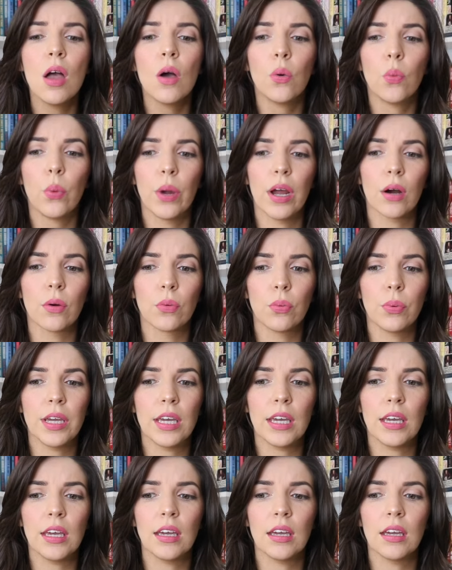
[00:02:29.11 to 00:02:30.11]
where
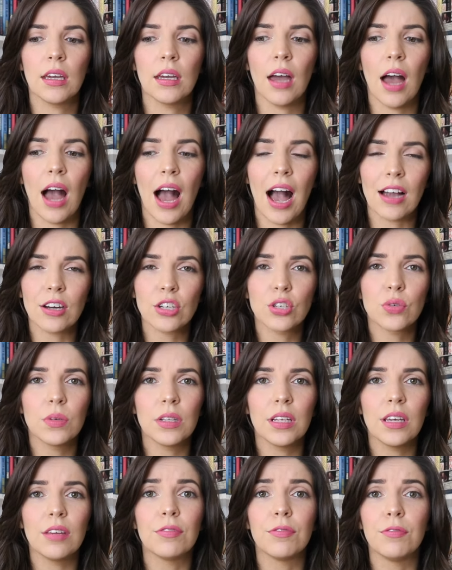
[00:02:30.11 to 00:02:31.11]
we
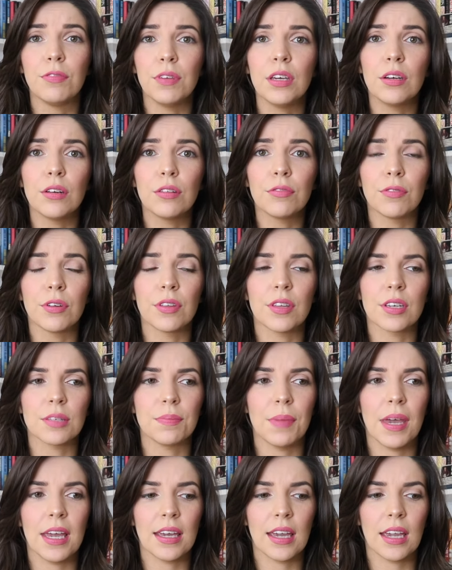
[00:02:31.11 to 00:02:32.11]
actually feel for
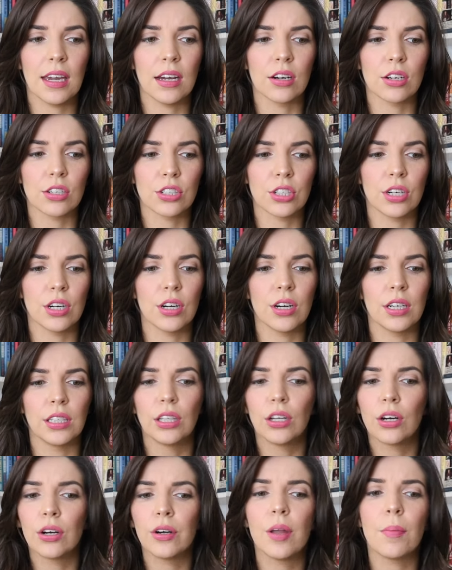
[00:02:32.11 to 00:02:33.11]
this main character
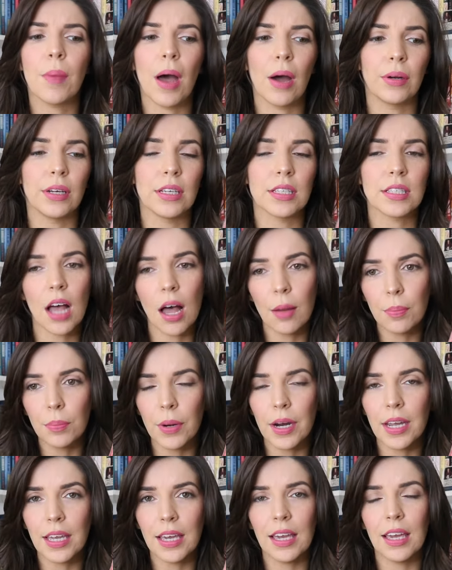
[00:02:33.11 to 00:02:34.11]
and learn about his
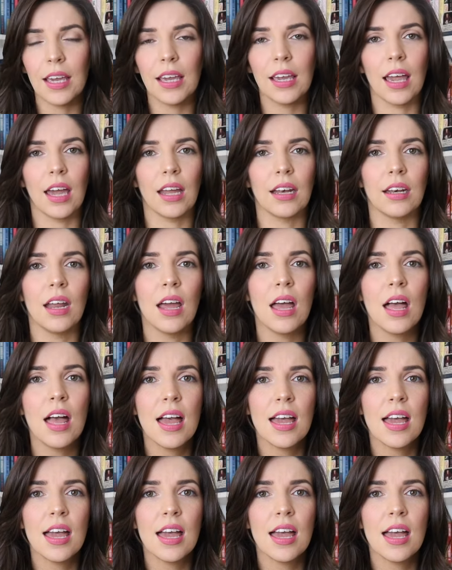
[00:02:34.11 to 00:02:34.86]
upbringing and